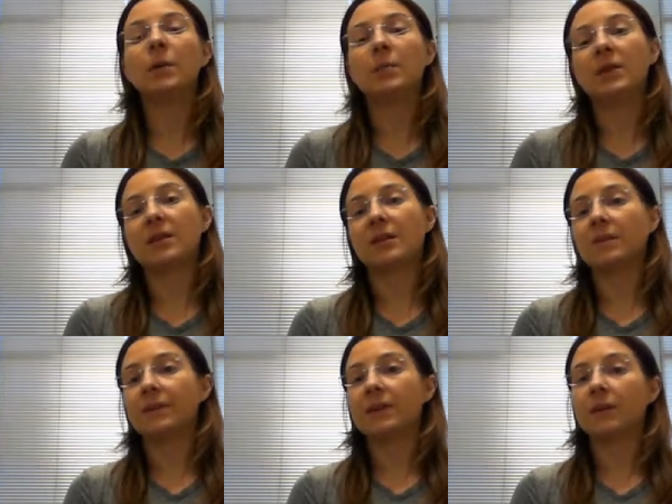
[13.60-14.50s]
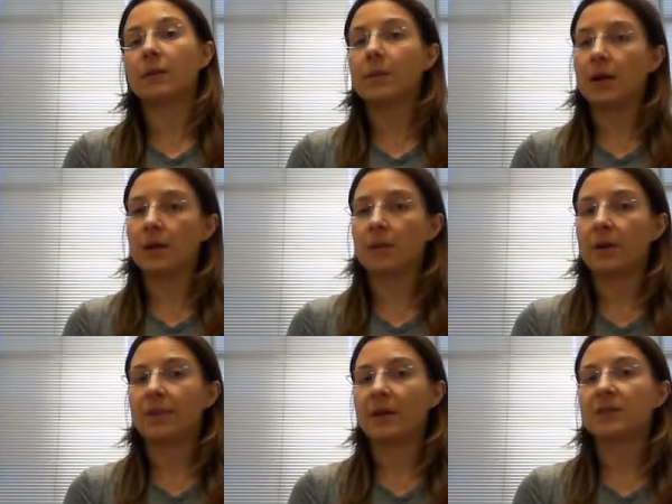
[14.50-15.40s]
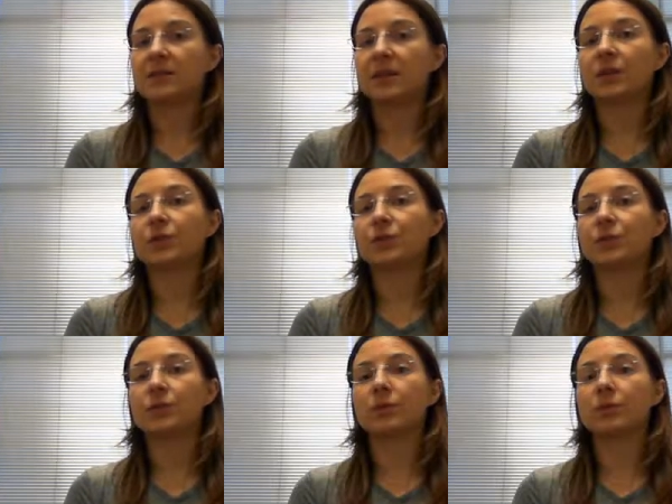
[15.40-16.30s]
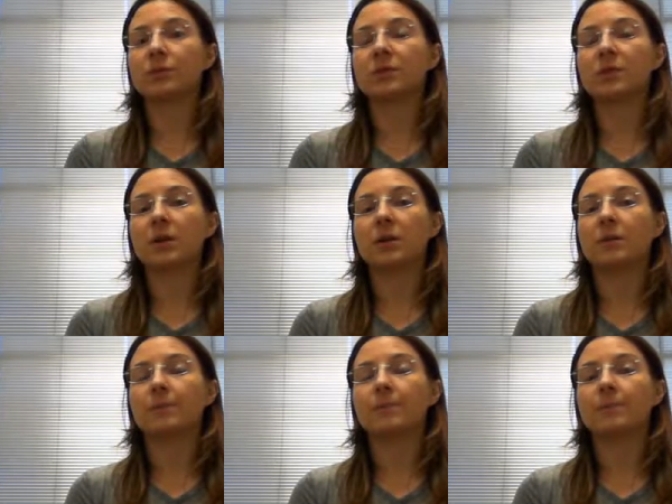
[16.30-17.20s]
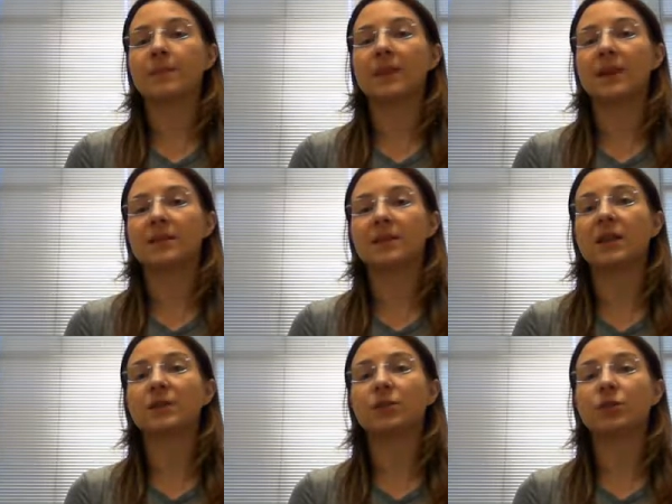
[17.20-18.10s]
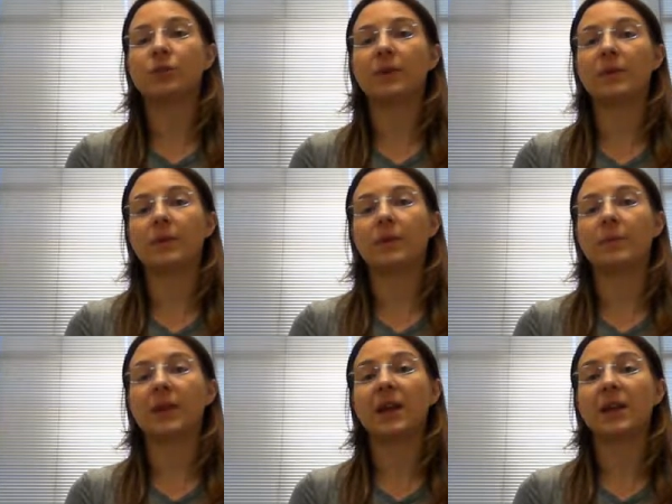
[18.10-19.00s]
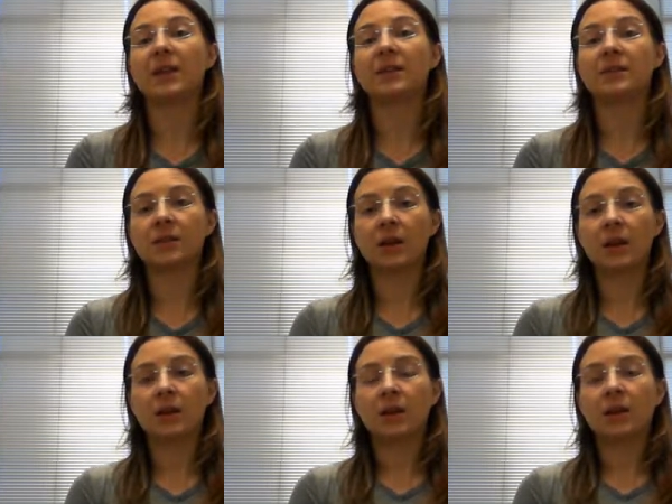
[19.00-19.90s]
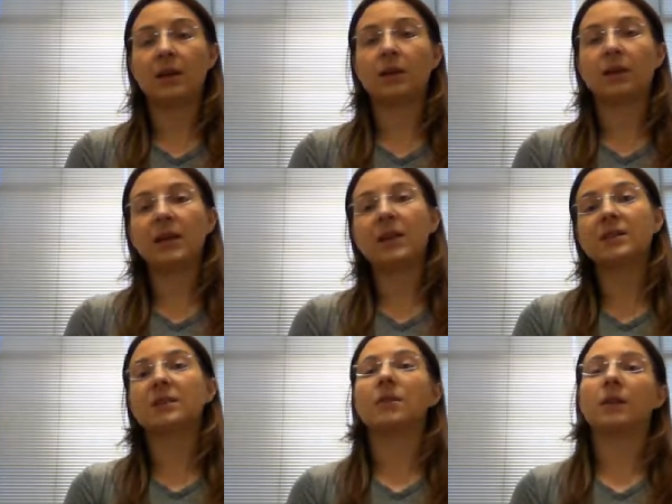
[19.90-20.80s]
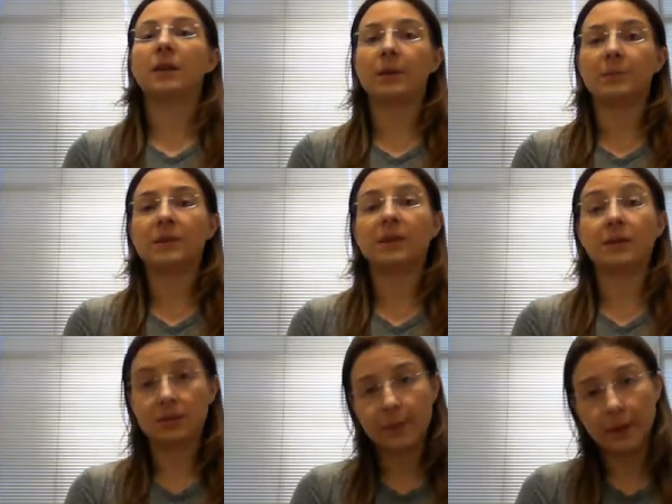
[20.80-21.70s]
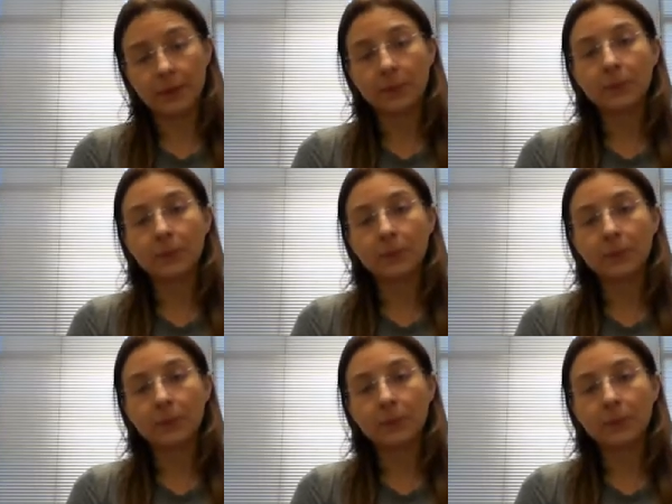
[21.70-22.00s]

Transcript: Being that the feet are the bottom of us, it controls, um, it has a lot to do with our mechanics in our knees, in our hips, and in our spine.